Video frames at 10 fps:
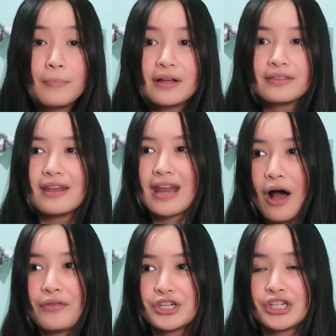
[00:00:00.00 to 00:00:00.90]
But
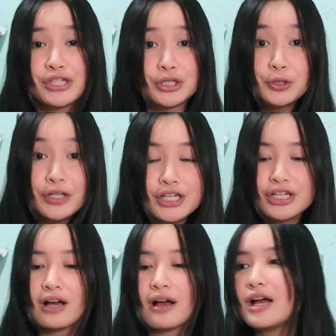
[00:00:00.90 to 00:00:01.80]
now that she's a
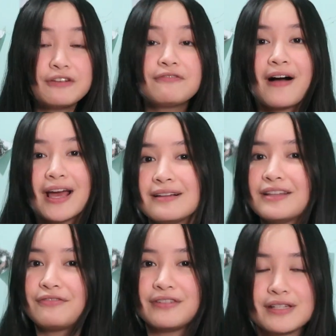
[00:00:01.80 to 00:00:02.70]
Grisha, she
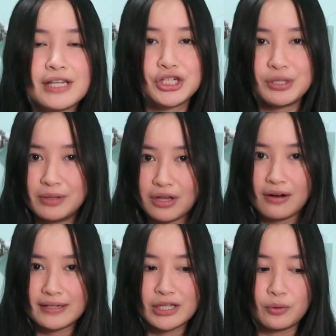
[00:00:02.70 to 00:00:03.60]
finally feels like she
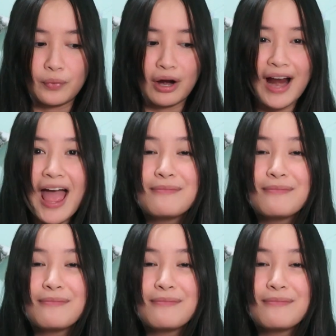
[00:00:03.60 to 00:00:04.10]
belongs somewhere,